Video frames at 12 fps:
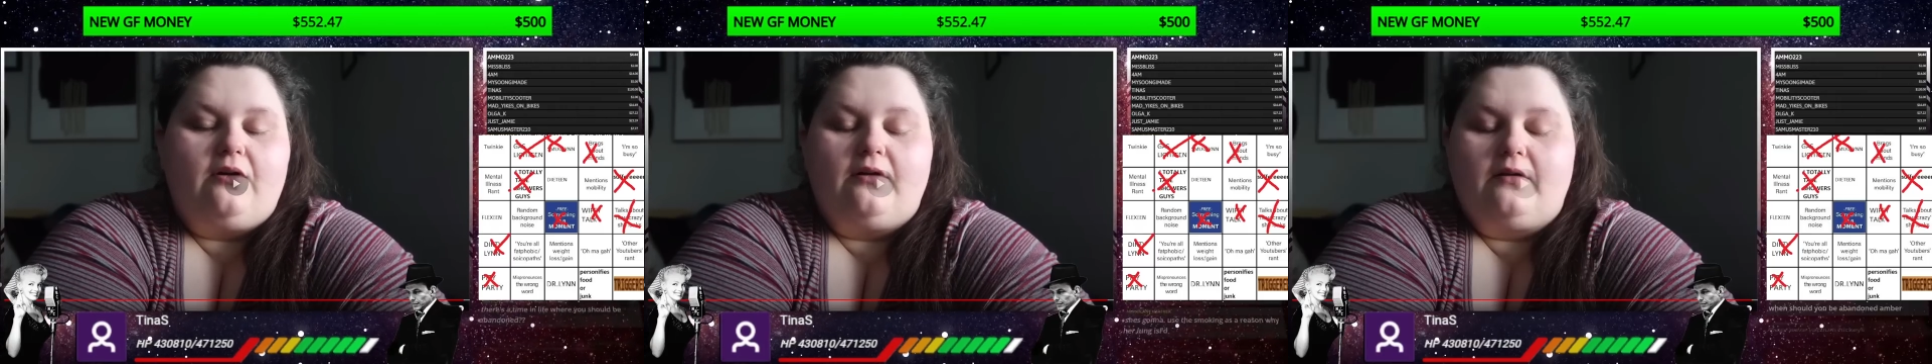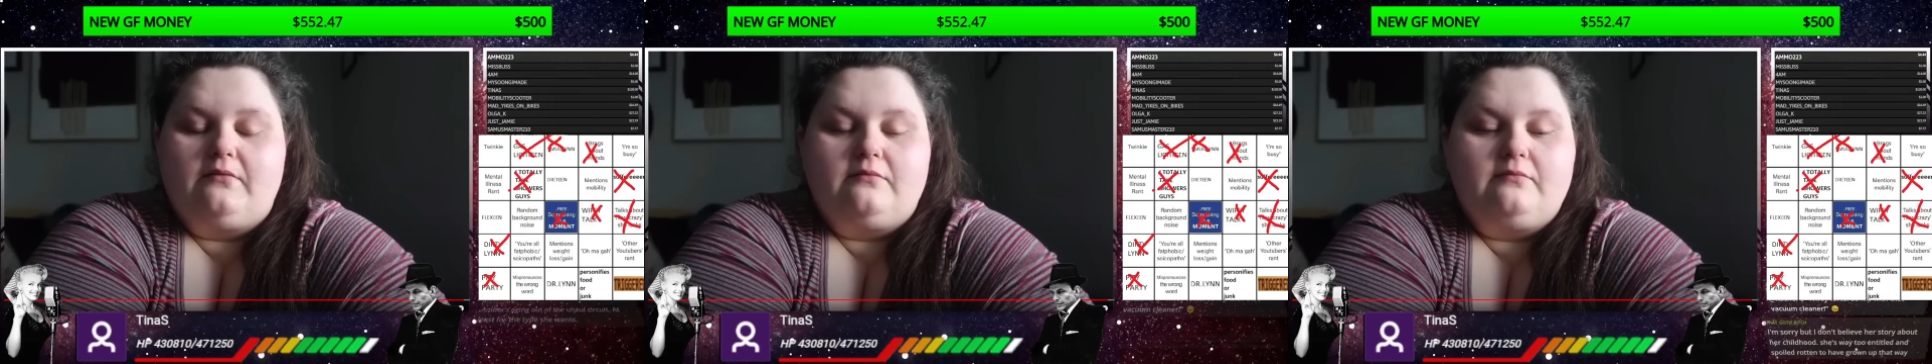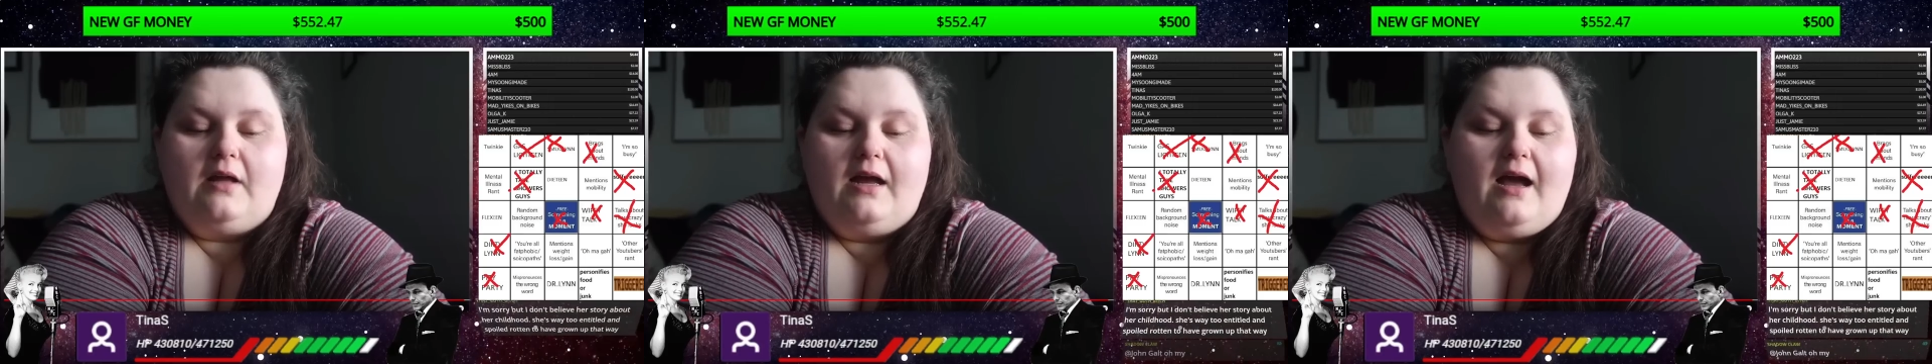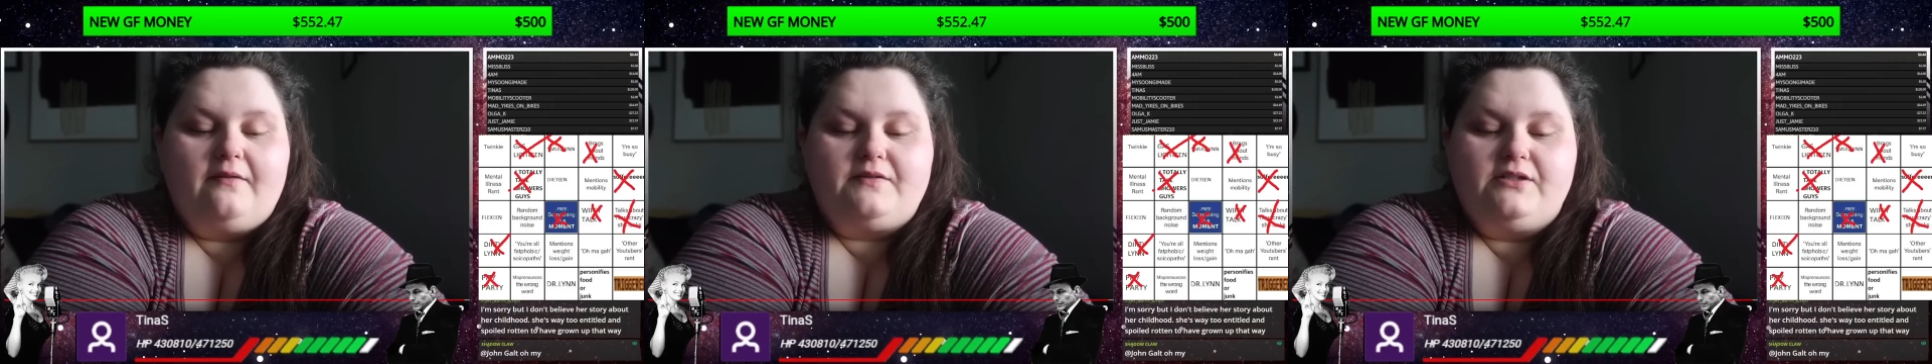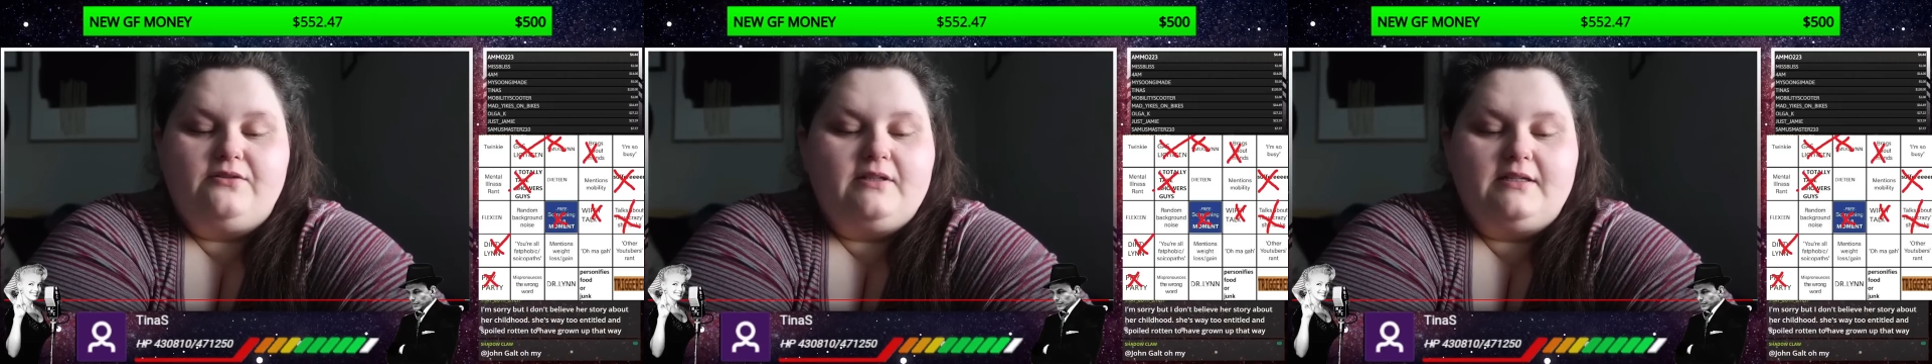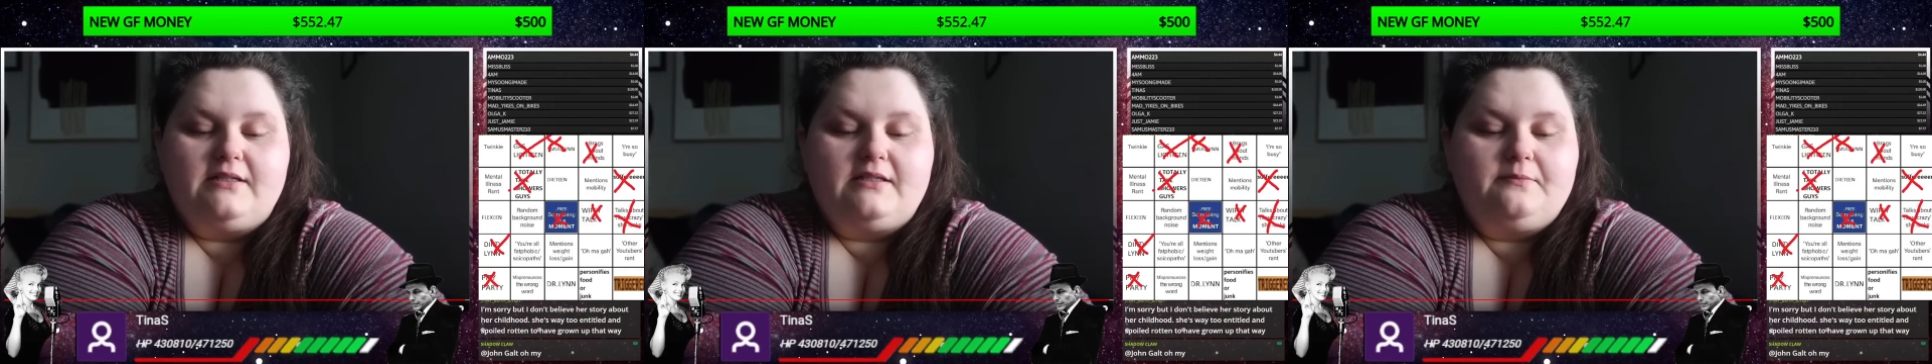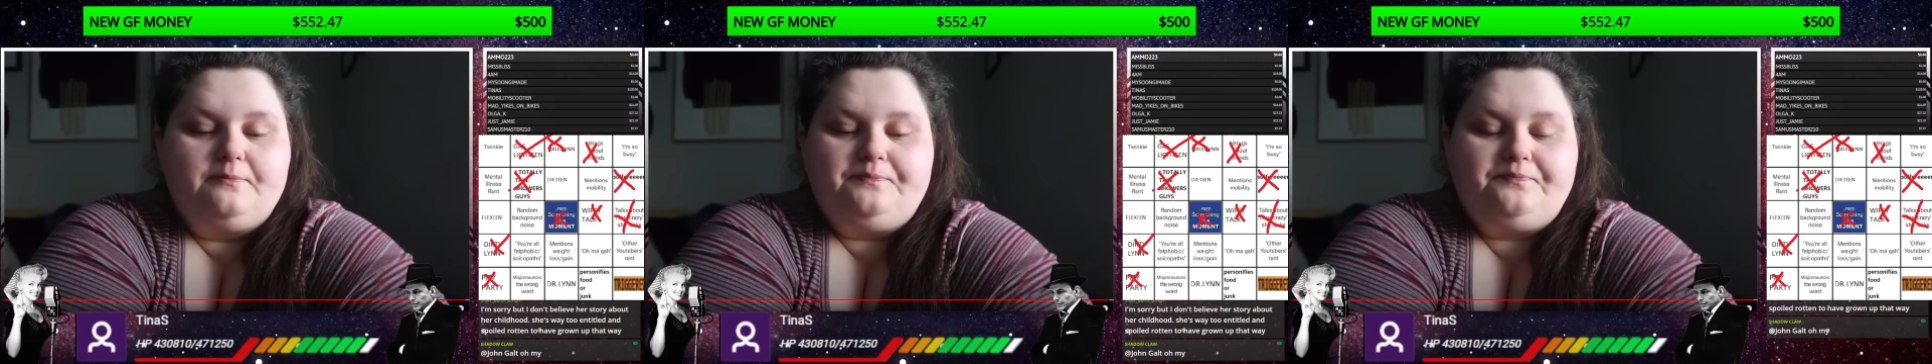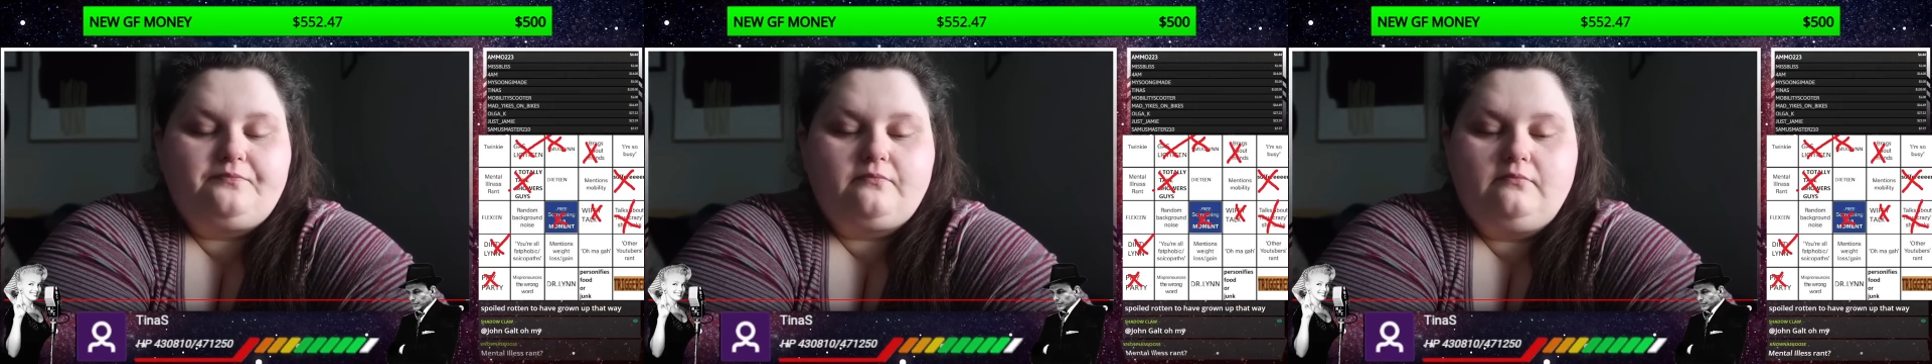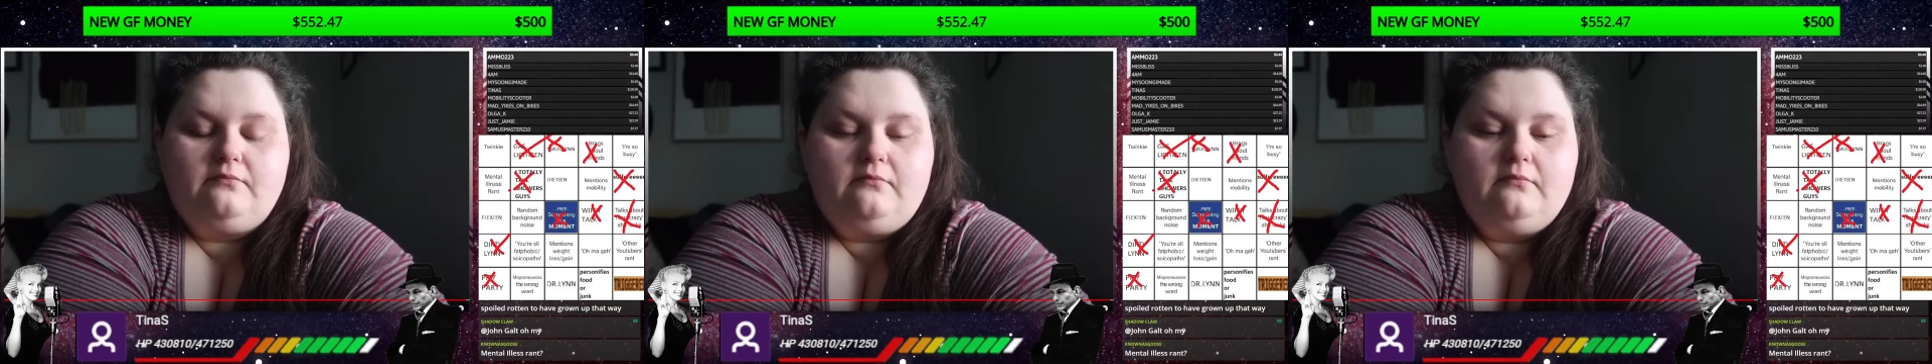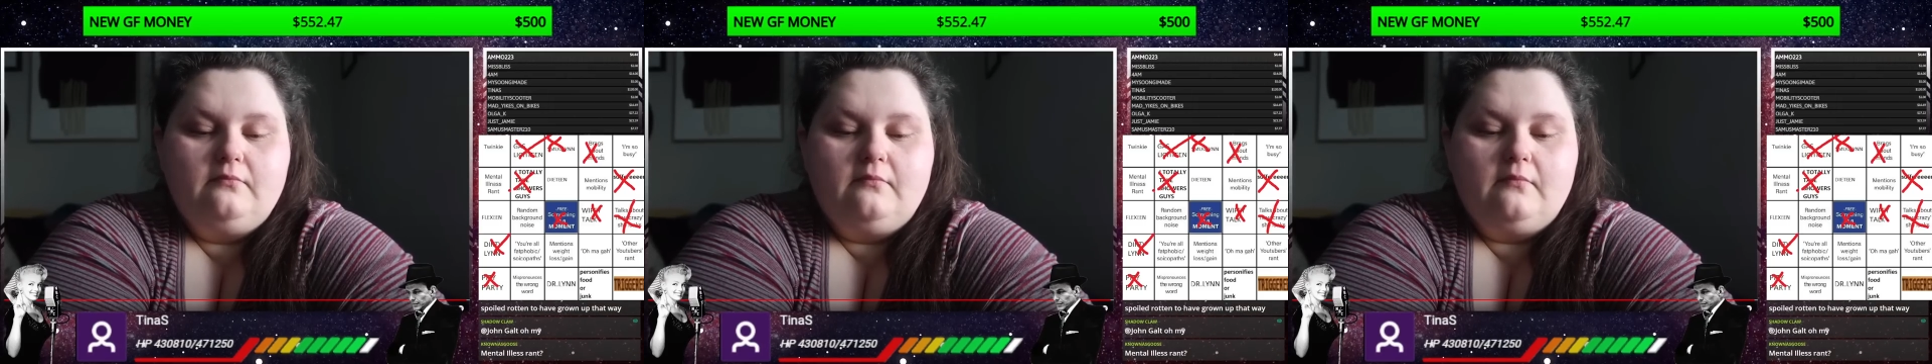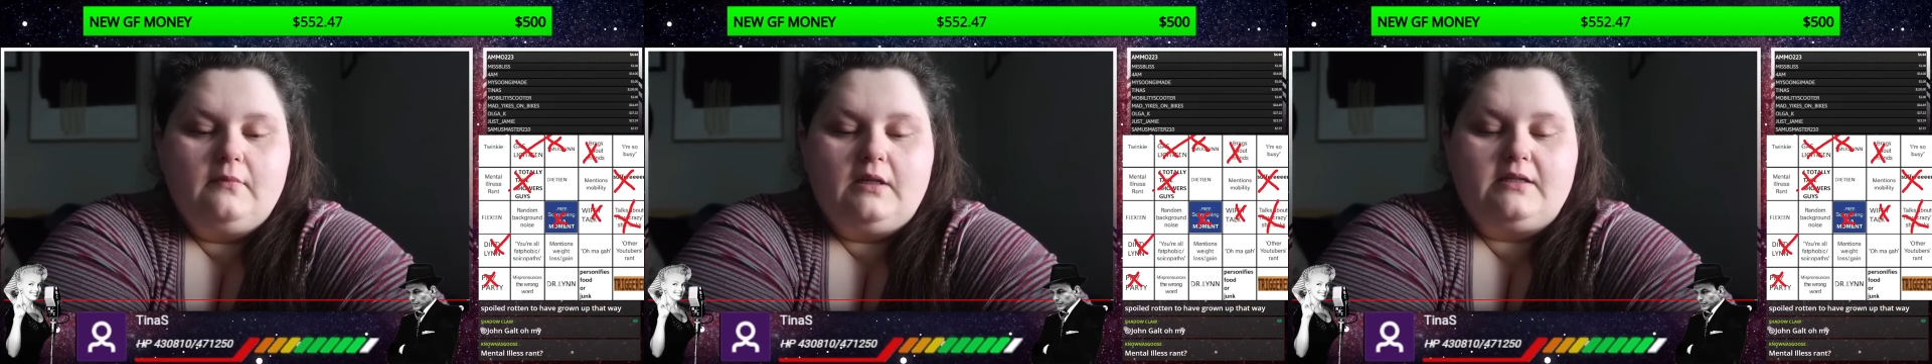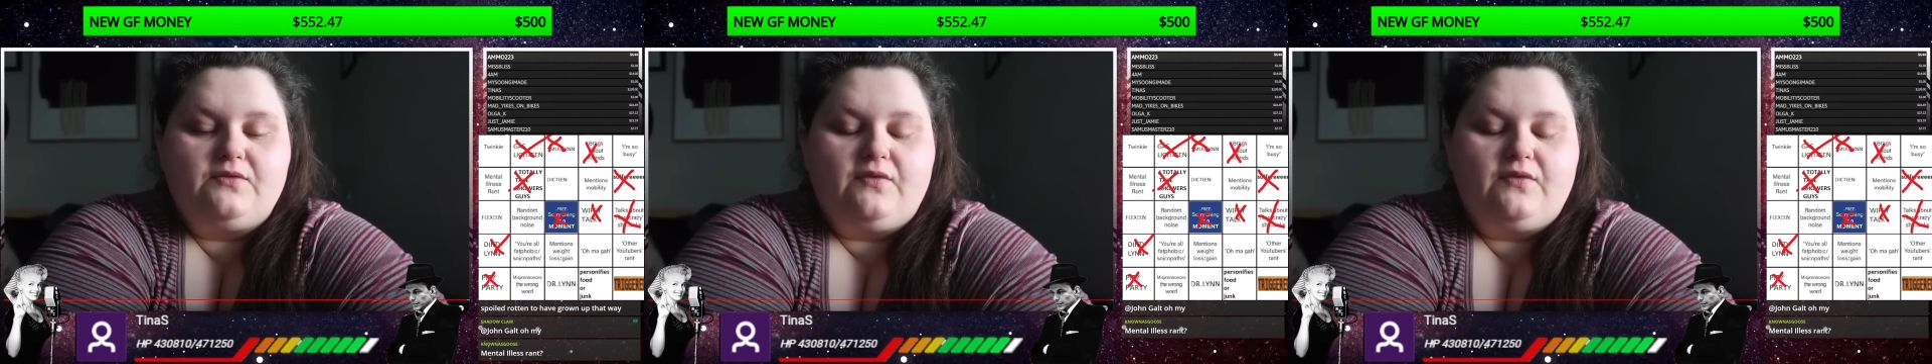Um, I have to do this. It's